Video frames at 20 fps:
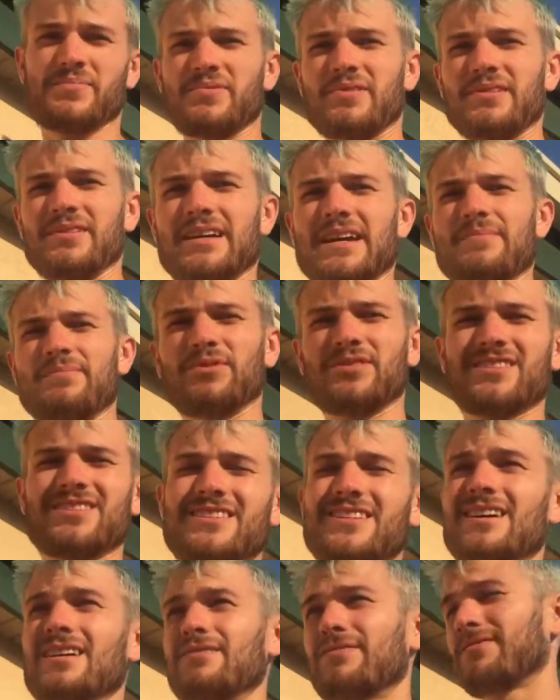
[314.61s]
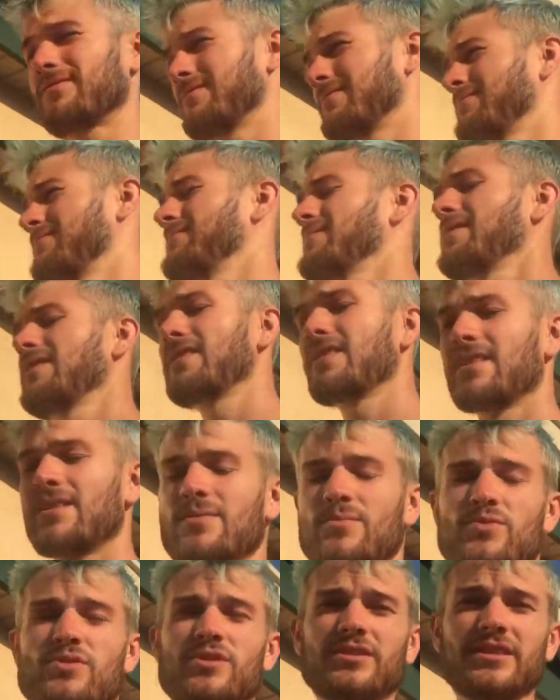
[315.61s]
pre-label stuff.
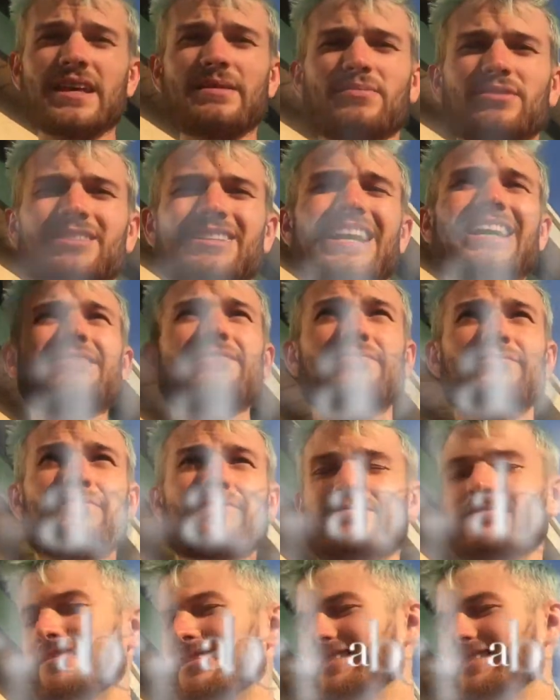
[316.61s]
Pre-label life.